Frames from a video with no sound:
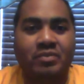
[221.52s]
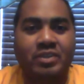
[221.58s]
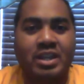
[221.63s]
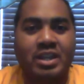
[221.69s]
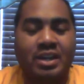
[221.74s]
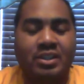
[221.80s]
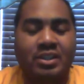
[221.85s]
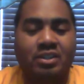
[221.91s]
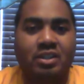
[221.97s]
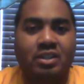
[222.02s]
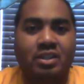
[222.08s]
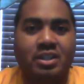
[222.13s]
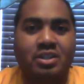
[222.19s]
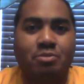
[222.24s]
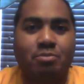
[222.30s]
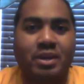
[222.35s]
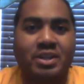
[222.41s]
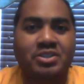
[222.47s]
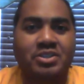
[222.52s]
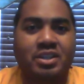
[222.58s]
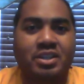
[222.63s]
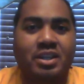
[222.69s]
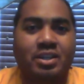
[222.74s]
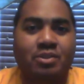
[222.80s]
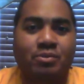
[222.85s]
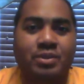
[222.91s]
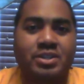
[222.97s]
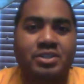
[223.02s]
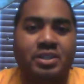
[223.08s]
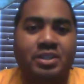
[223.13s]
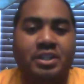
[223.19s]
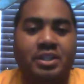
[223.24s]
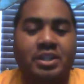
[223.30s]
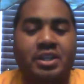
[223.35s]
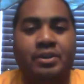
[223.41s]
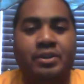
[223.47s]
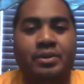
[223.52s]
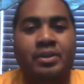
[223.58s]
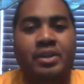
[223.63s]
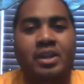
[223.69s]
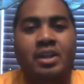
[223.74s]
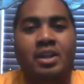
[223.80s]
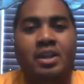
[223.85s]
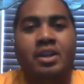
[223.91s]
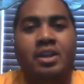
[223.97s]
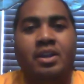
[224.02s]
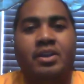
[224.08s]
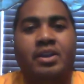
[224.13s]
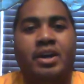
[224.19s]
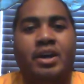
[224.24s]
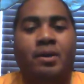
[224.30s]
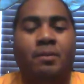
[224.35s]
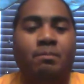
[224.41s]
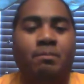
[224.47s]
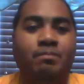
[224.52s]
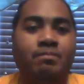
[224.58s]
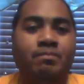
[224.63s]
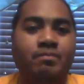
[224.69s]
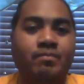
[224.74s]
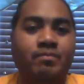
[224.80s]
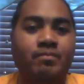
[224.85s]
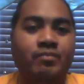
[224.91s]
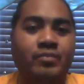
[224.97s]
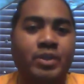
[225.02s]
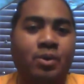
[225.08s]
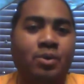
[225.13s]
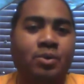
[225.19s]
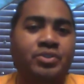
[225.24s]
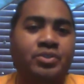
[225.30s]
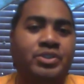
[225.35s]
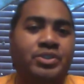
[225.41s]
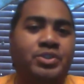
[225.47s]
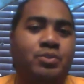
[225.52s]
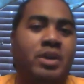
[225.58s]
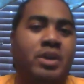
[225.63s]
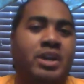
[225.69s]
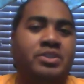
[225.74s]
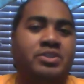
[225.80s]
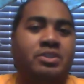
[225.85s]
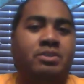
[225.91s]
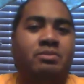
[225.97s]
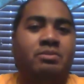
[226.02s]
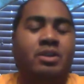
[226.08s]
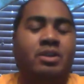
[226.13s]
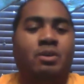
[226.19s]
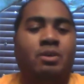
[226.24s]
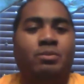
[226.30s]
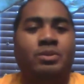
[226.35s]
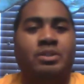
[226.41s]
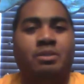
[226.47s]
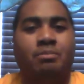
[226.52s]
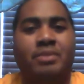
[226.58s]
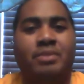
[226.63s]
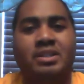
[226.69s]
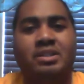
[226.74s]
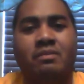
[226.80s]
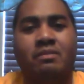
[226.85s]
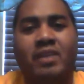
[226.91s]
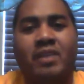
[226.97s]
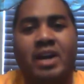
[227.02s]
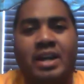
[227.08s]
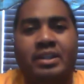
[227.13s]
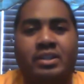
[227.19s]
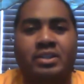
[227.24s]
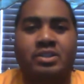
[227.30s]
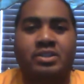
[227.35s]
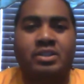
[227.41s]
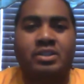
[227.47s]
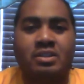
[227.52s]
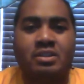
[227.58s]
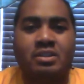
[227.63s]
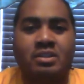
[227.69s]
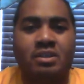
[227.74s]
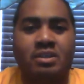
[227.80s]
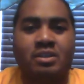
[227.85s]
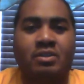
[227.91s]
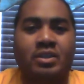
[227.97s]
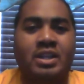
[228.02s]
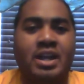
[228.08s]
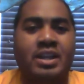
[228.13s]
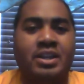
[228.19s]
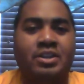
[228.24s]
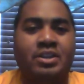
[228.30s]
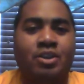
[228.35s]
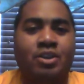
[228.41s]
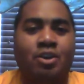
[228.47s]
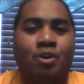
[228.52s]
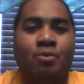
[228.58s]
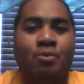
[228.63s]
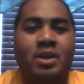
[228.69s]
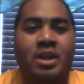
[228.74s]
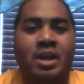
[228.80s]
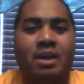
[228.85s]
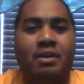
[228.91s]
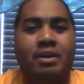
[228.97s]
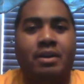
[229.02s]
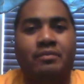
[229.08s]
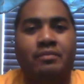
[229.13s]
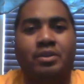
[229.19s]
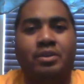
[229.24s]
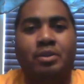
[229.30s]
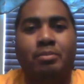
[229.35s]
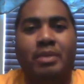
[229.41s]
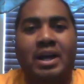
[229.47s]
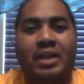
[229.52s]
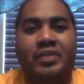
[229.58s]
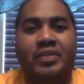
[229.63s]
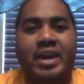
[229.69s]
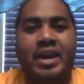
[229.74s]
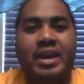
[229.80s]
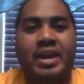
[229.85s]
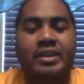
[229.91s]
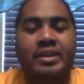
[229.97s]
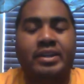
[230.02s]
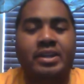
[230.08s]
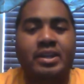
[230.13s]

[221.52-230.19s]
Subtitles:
gotten underneath my skin recently here. Now, the whole situation with domestic violence, a lot of you know how I feel about that.